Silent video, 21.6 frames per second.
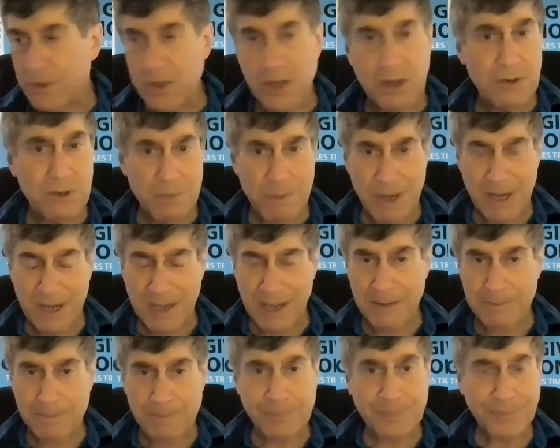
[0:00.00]
excuse me
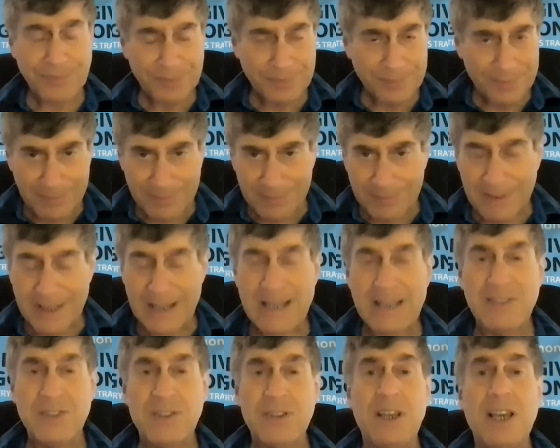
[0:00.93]
again
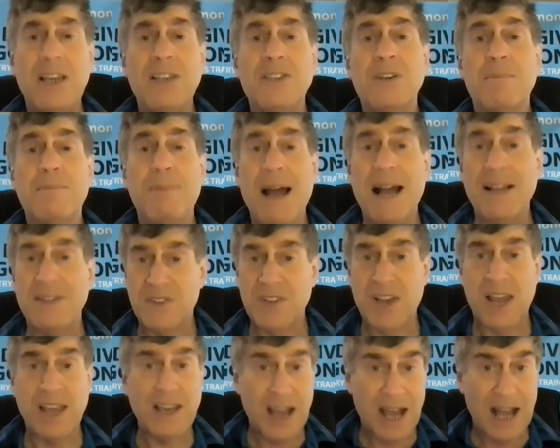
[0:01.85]
it's it's about
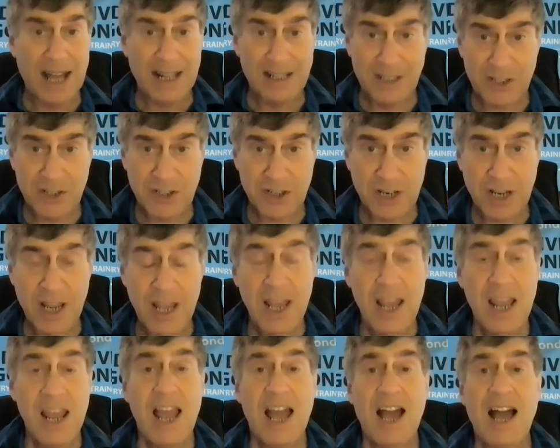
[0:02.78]
psychology
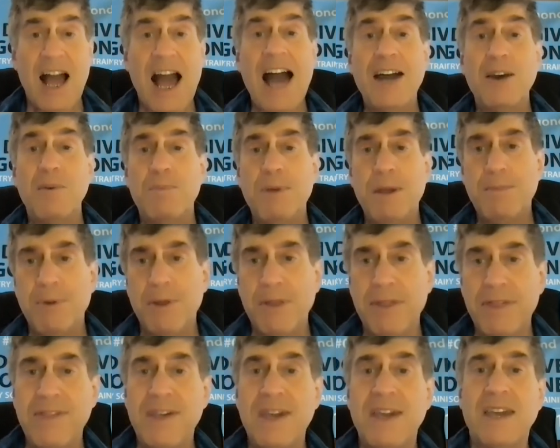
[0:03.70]
how do people
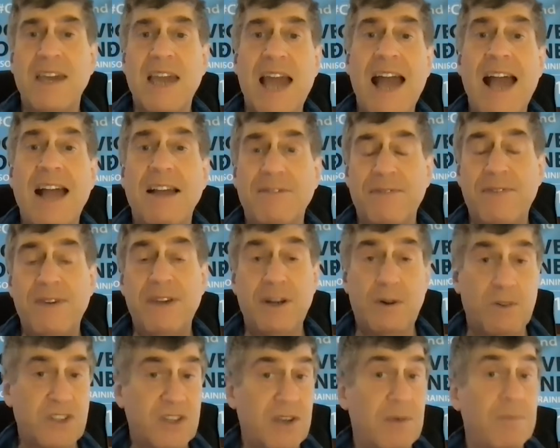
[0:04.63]
think, act,
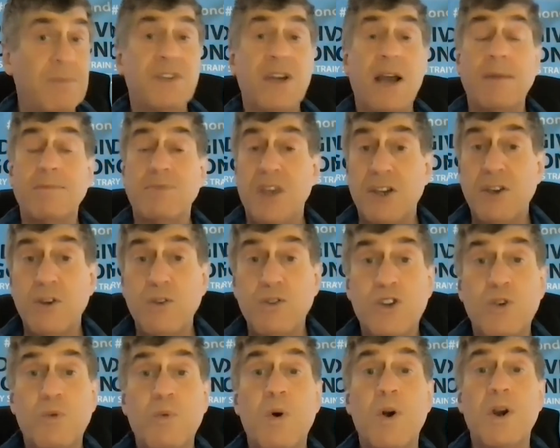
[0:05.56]
feel? Sometimes I
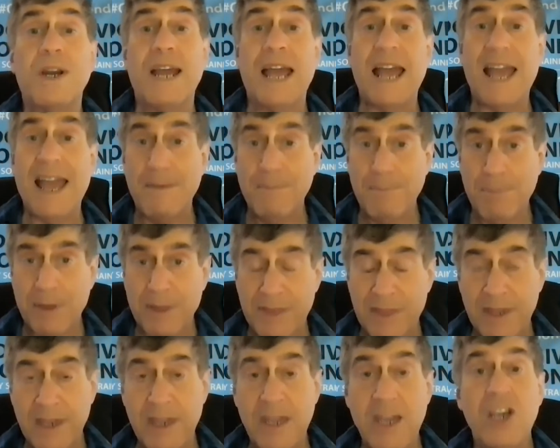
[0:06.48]
use the word
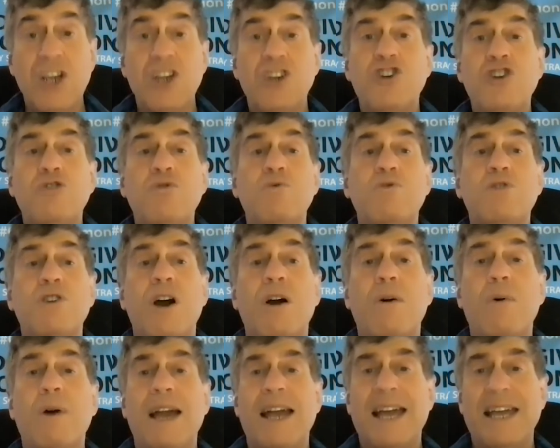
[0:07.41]
empathy. Do you
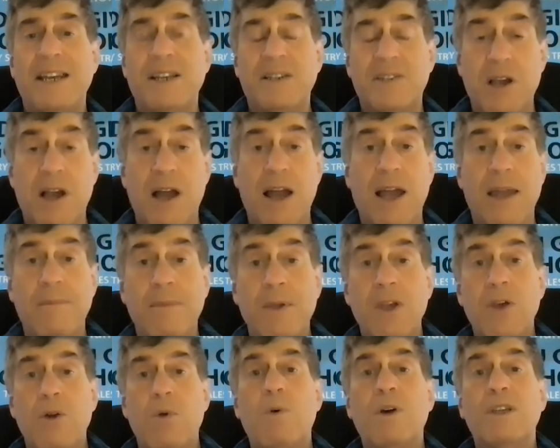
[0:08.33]
know ahead of time
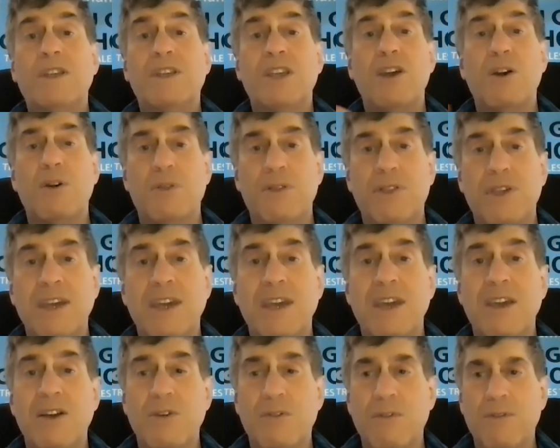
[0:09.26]
what they are
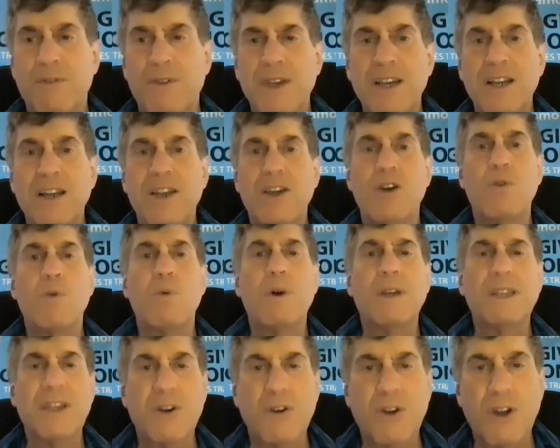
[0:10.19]
thinking or feeling or
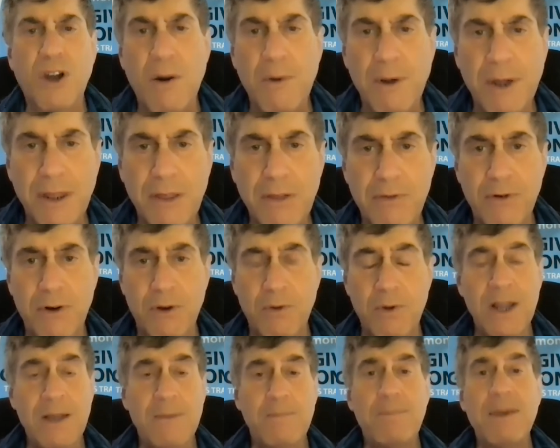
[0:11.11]
what they're going
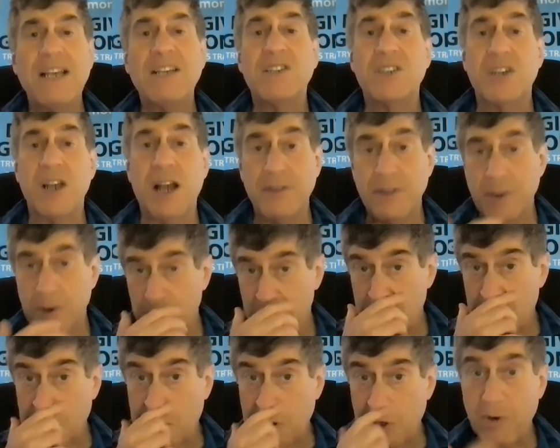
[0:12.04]
through based on their
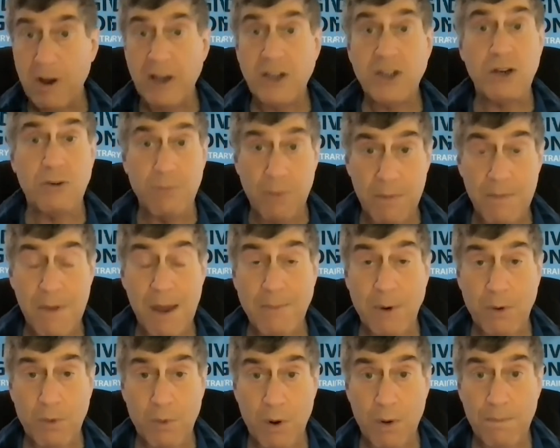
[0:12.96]
situation?
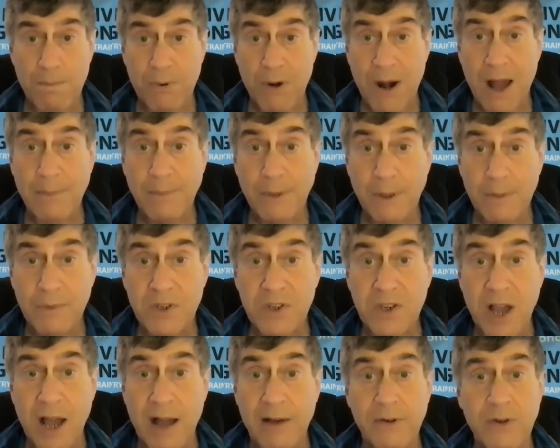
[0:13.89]
Remember, we're problem
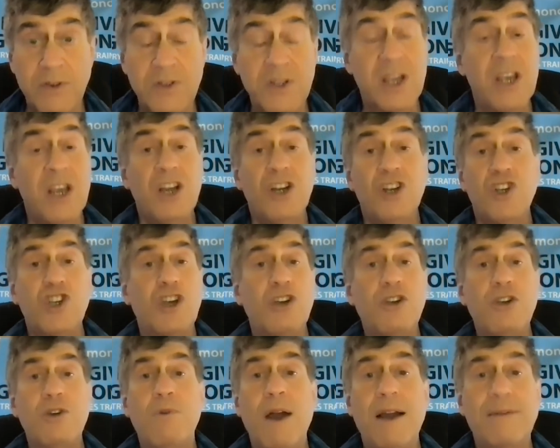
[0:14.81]
solvers. So
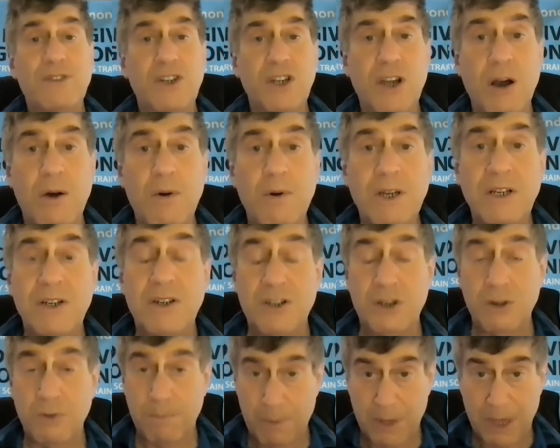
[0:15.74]
you have to go
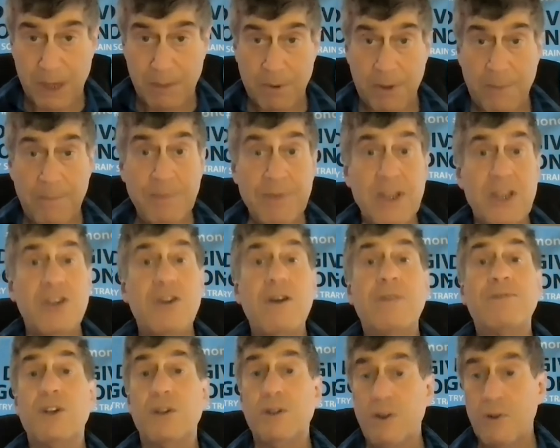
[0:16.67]
into people, you
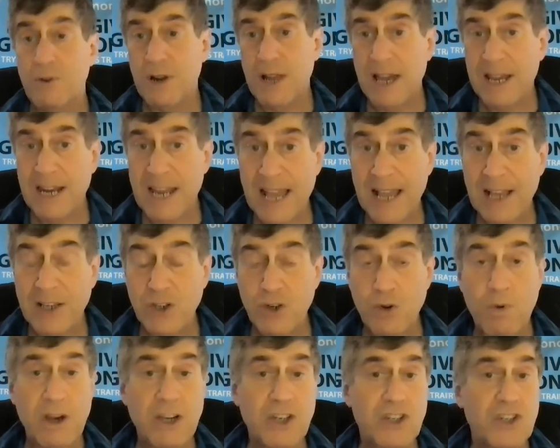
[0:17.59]
have to learn how to ask
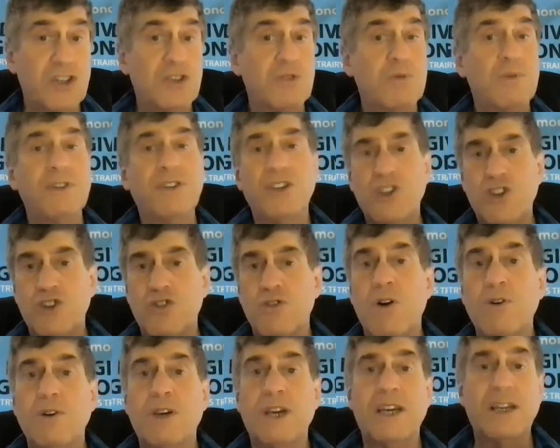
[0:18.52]
questions with the
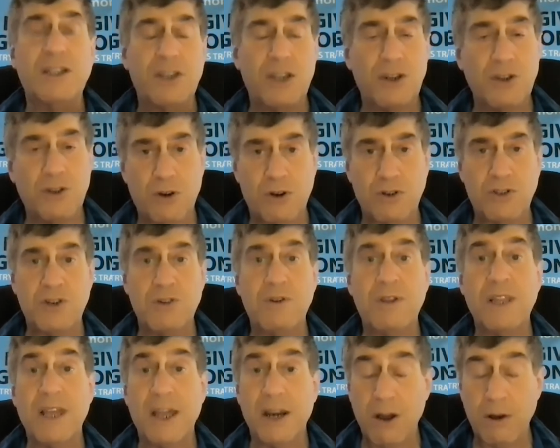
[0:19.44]
stroking and the
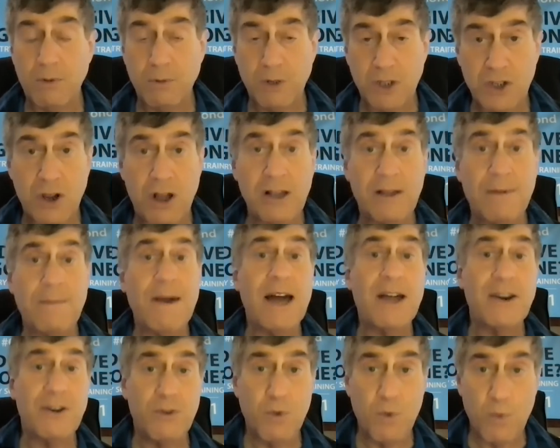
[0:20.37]
nurturing that I always talk
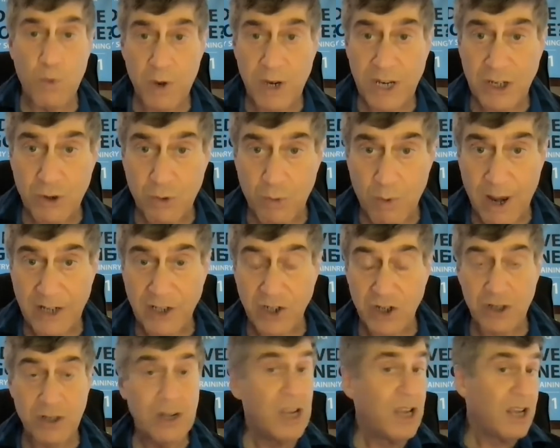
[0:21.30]
about and
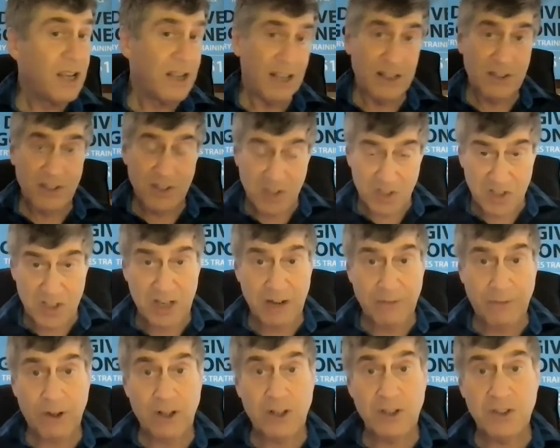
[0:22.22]
redirection. And this is
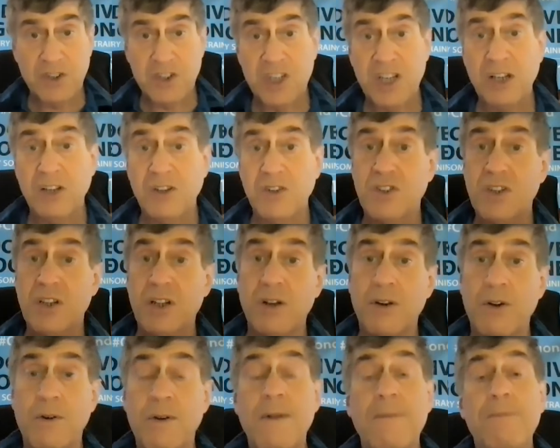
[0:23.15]
difficult skills to
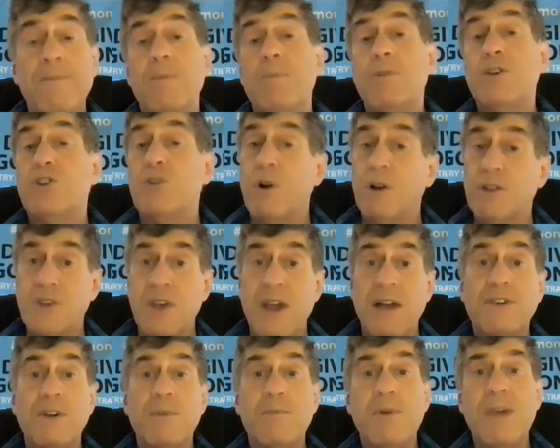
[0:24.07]
learn, but you also
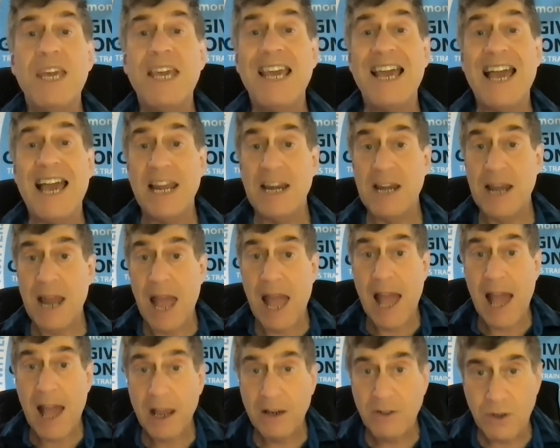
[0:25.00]
have to be an
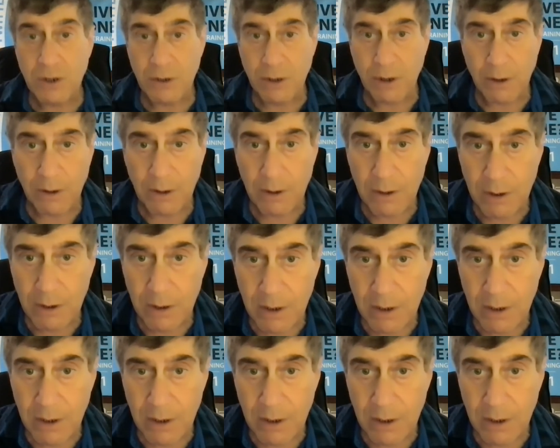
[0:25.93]
actor